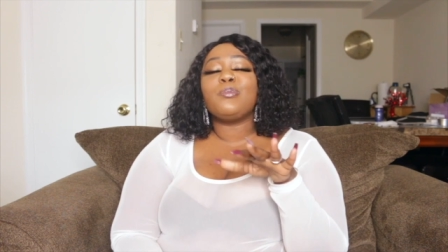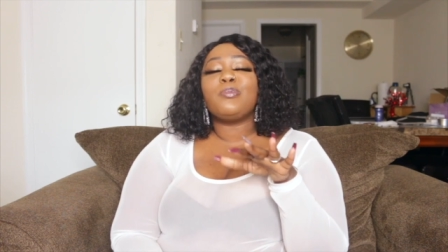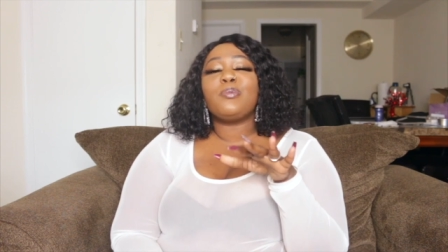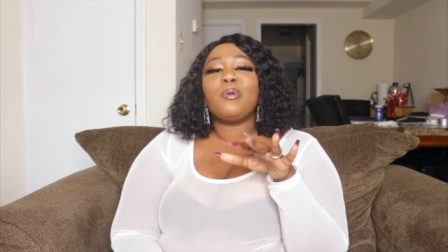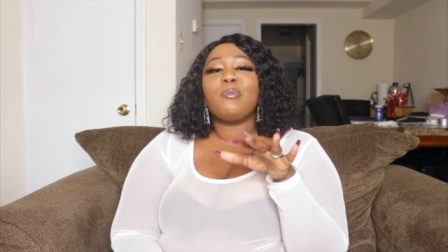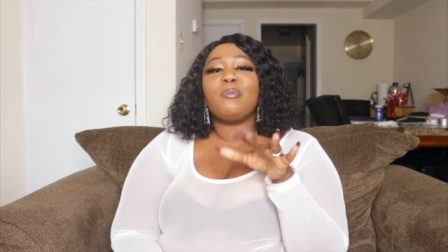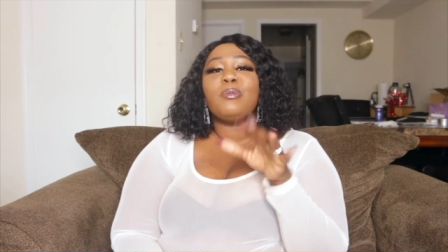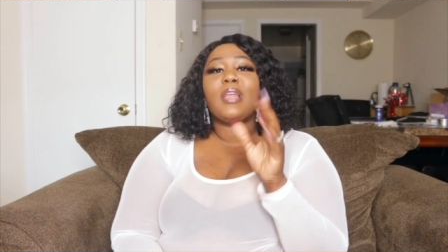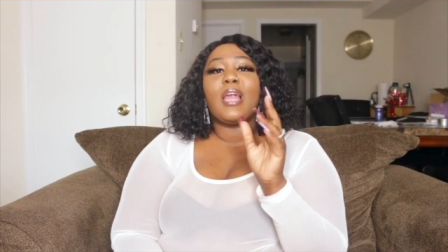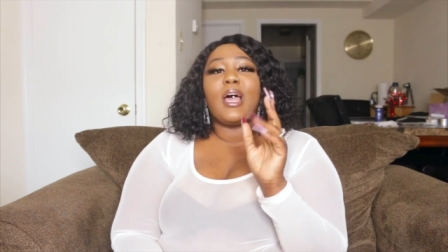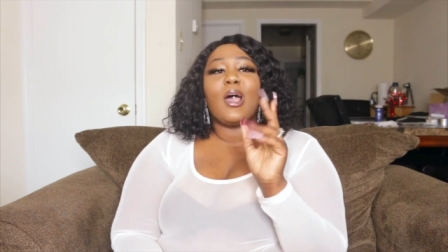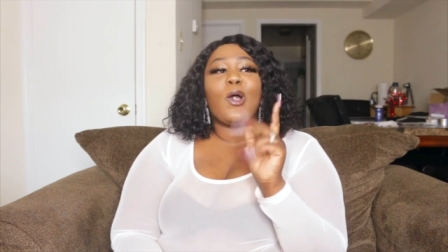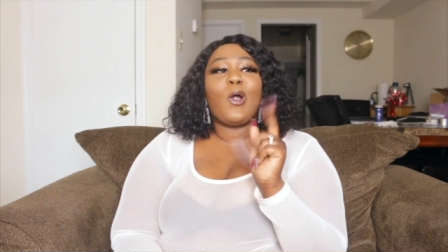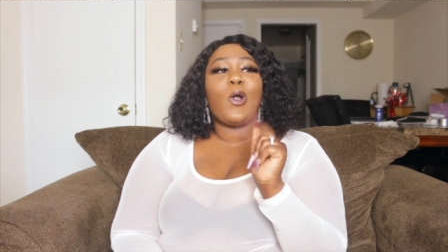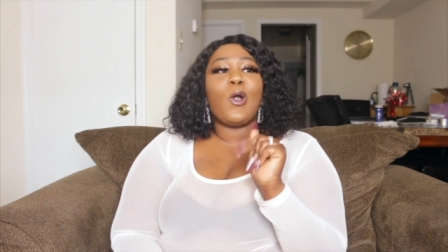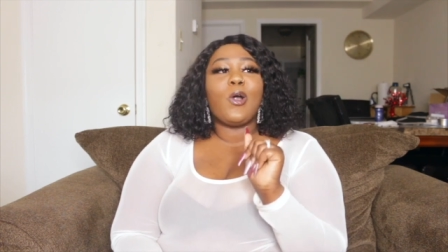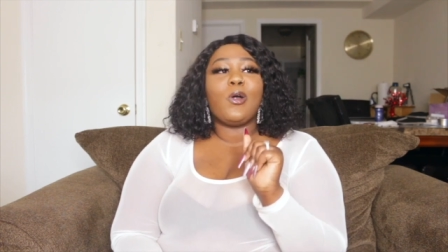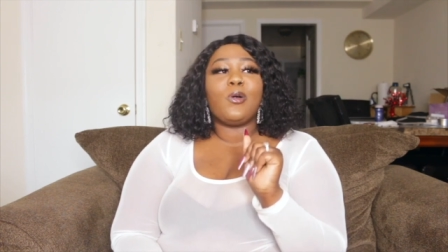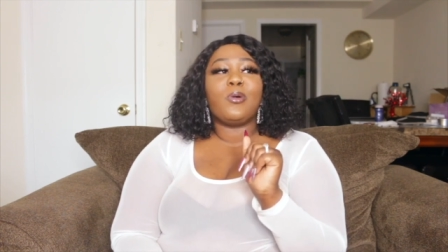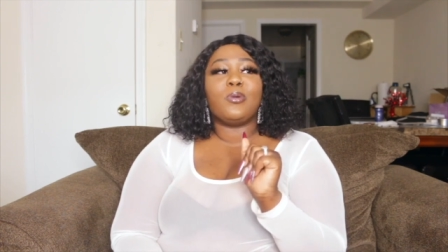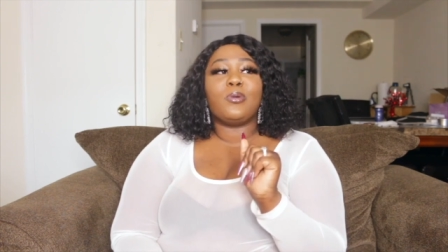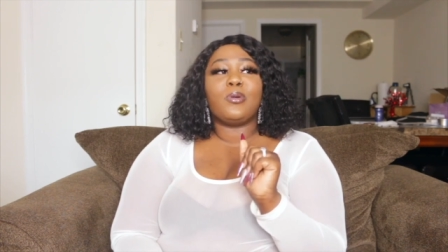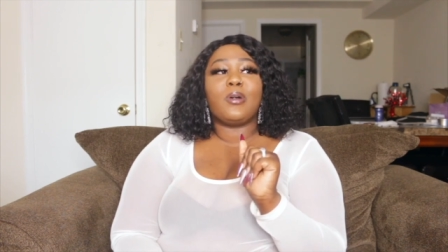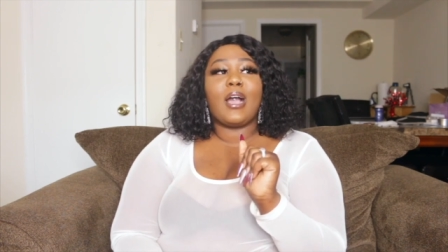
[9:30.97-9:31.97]
people be like,
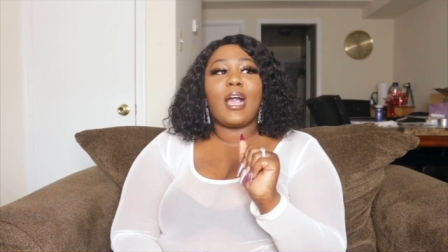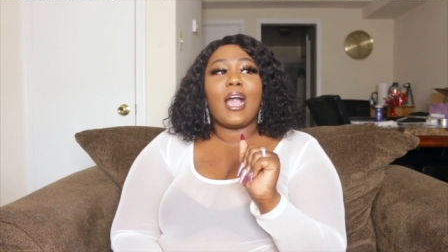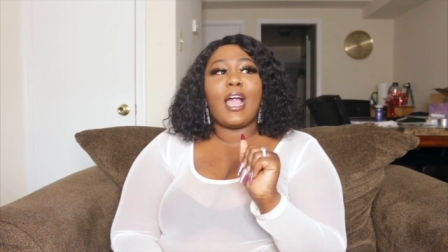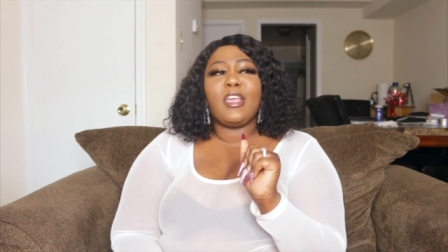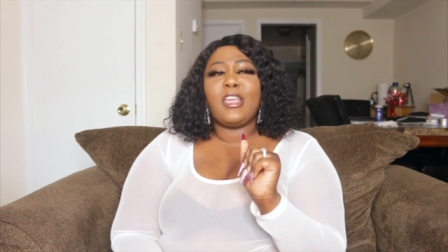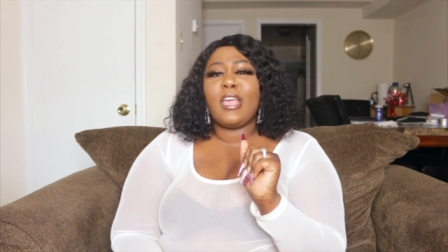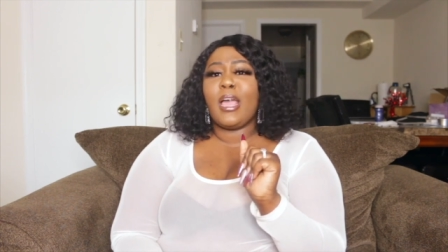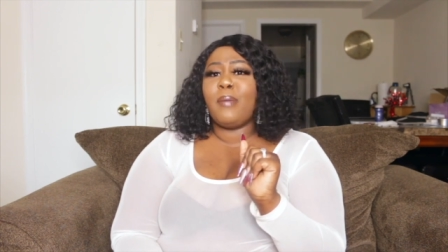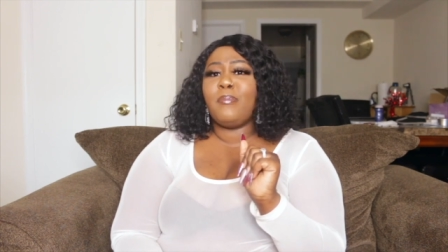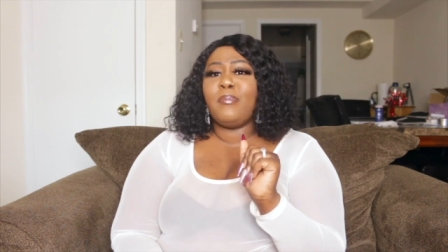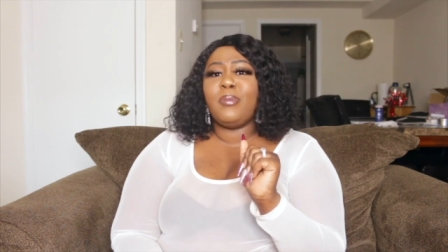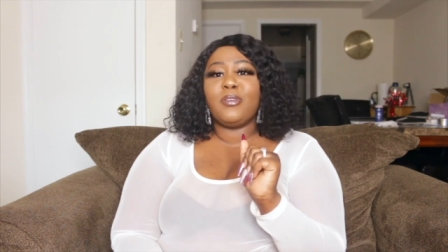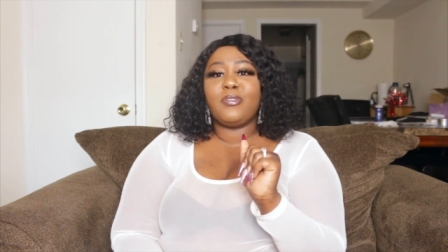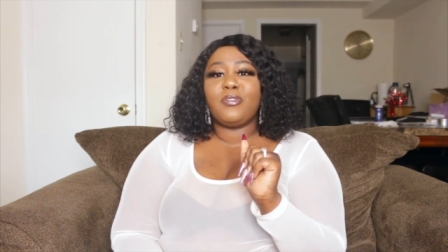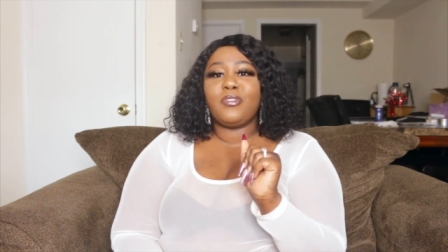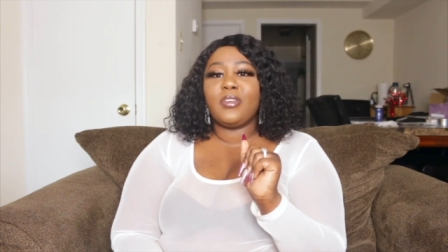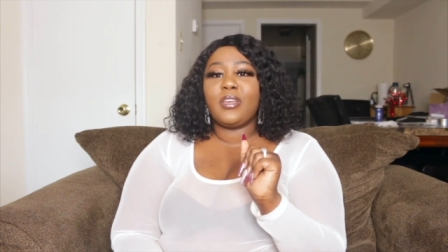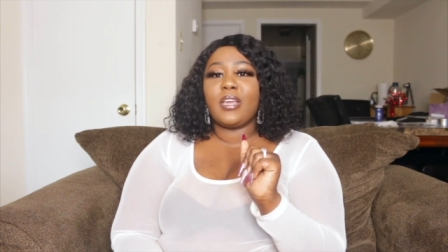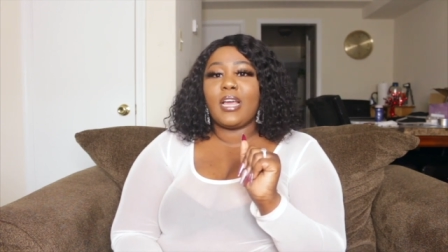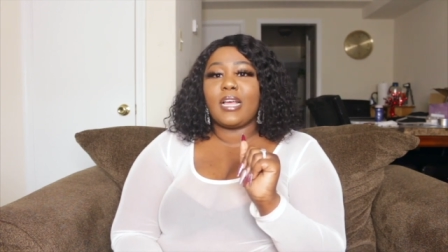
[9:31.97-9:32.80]
oh, are you beefing?